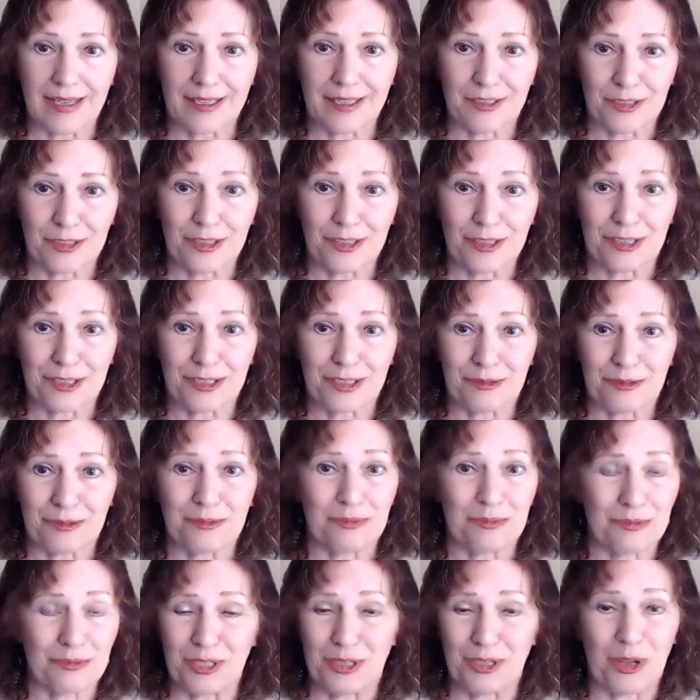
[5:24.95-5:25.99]

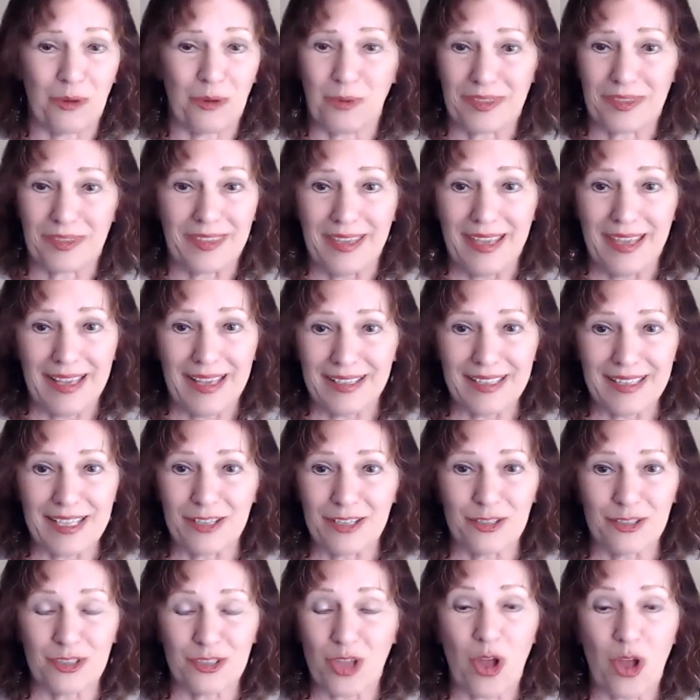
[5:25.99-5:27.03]
with
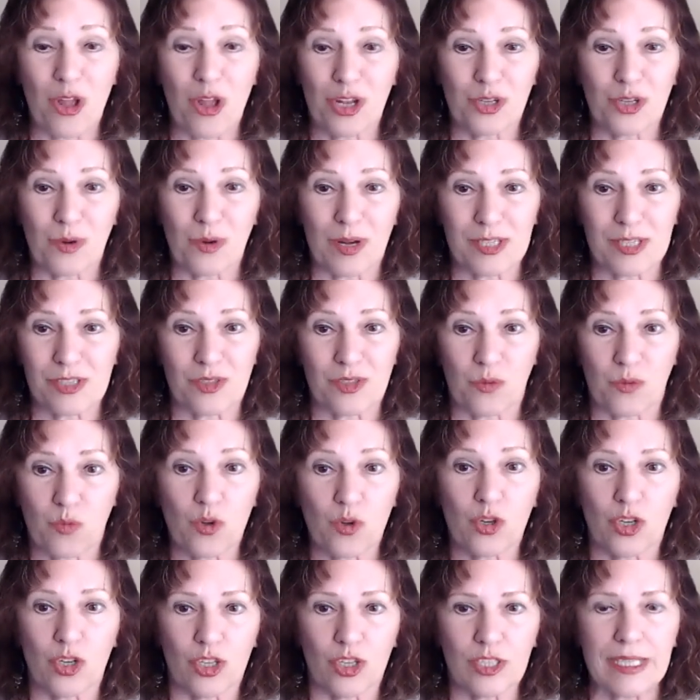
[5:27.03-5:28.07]
leaders all across the
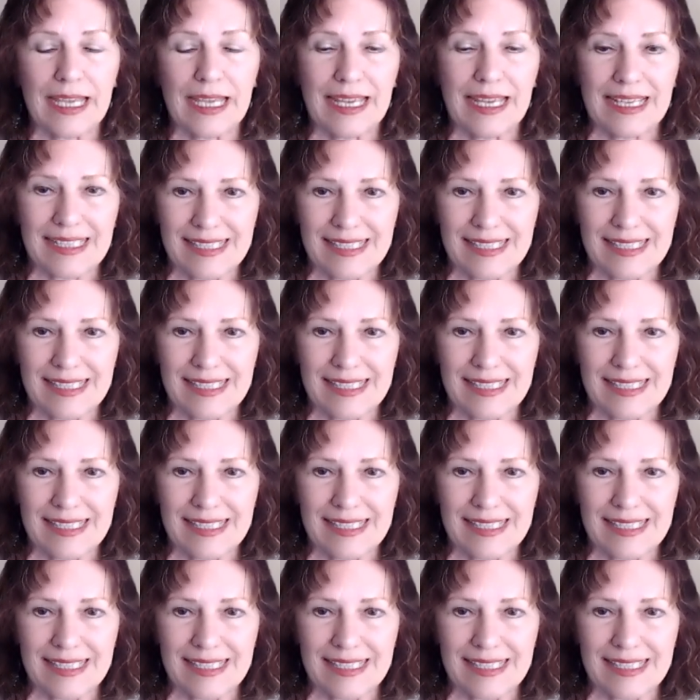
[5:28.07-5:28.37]
world,